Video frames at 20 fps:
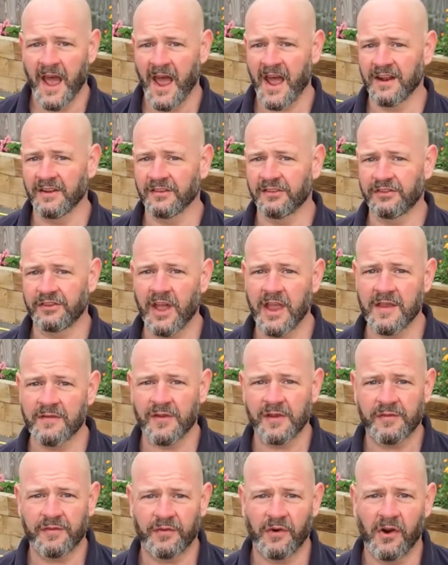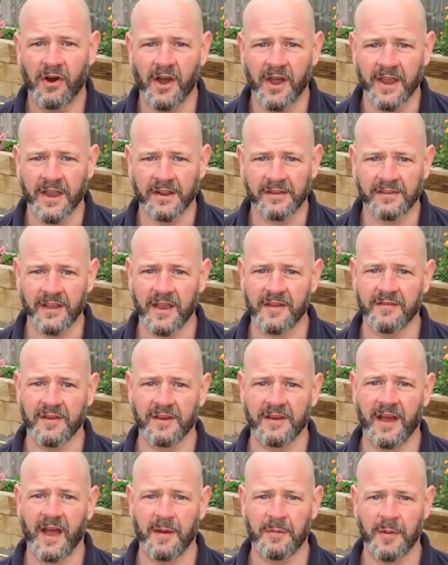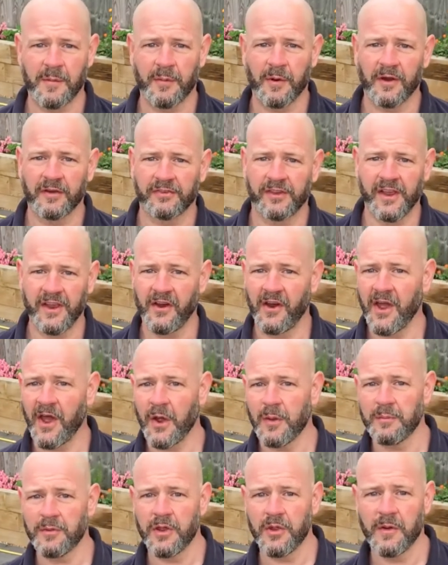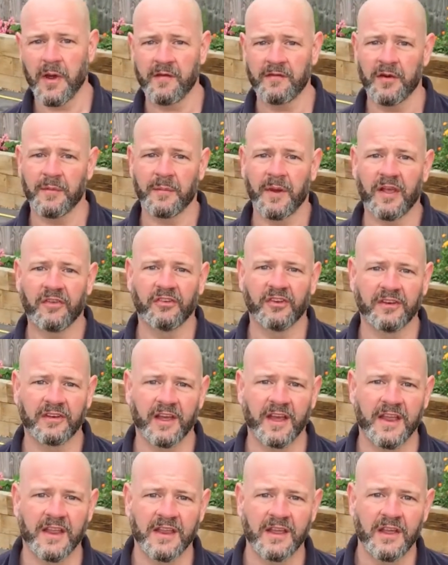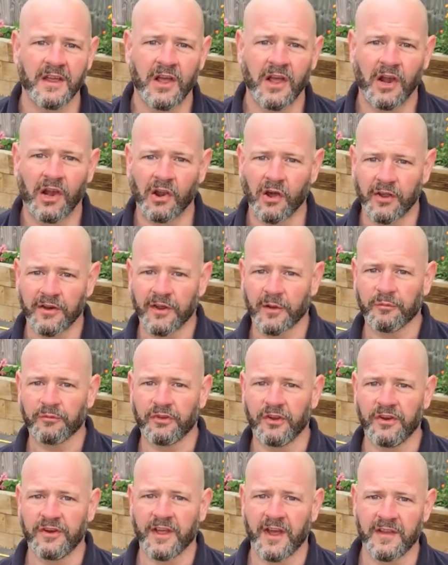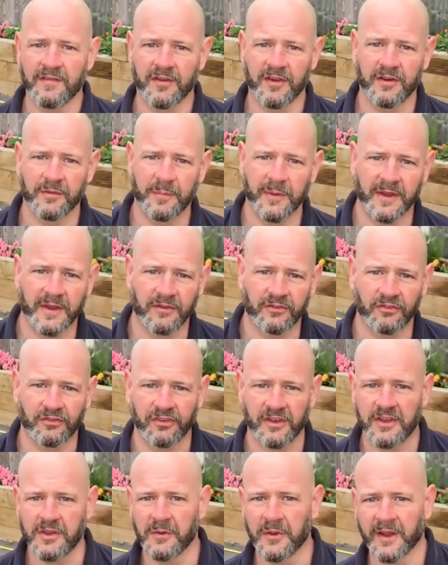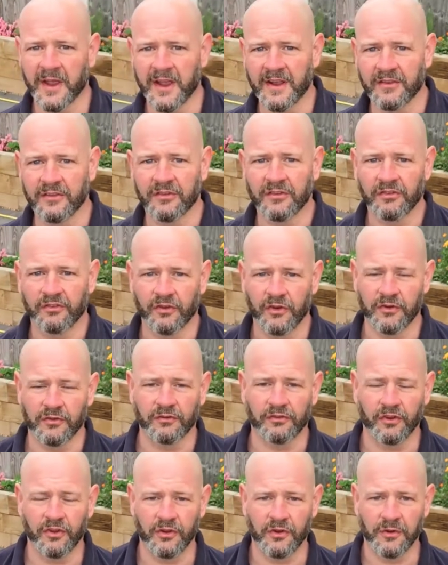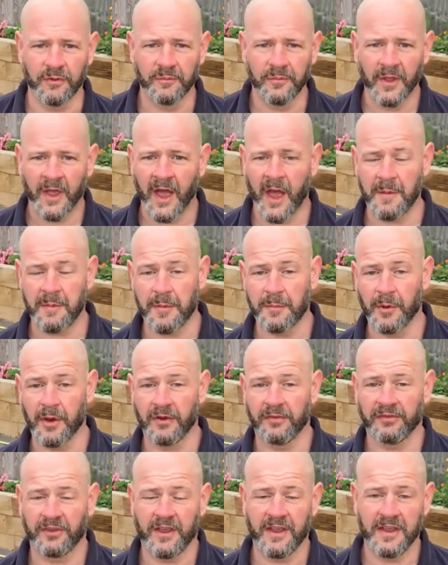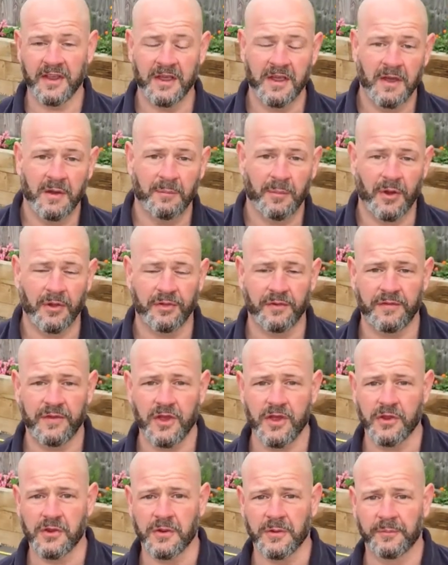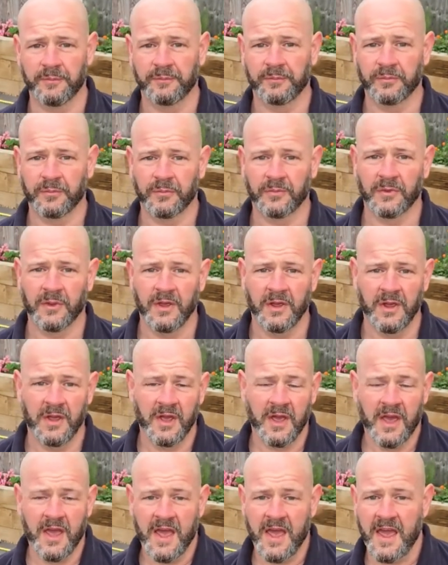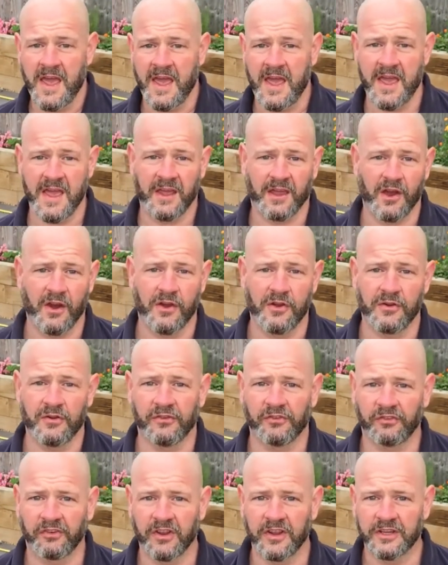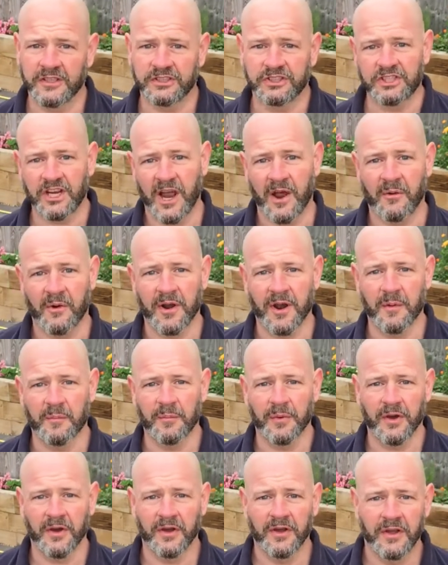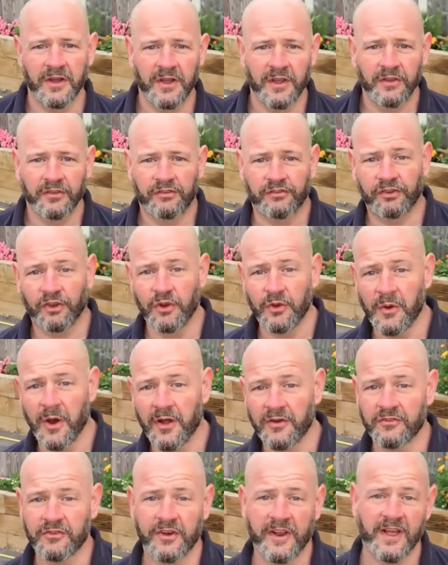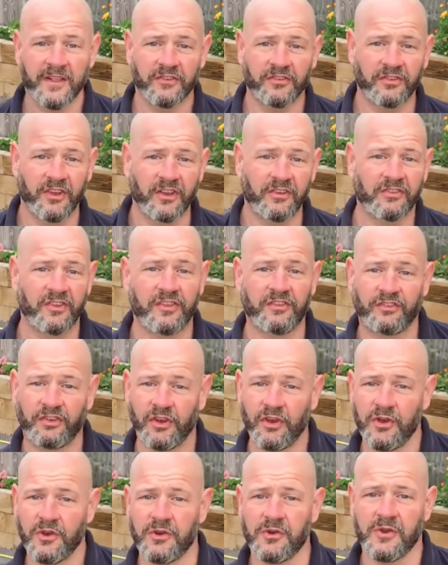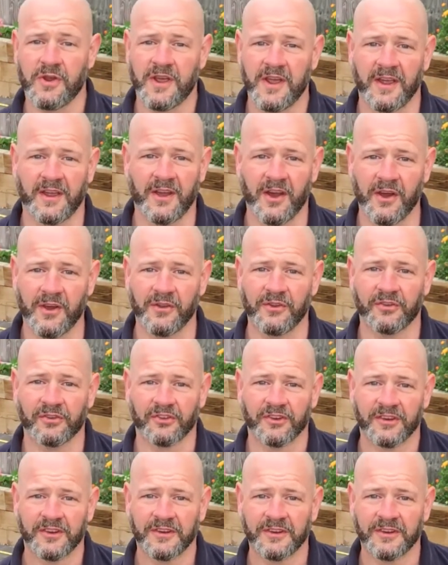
And David Fry. David, happy birthday. I hope you have an amazing day. Lined up too, David. It'd be good to see you again soon too. Happy birthday, both of you. Here goes shower number 262. Here goes.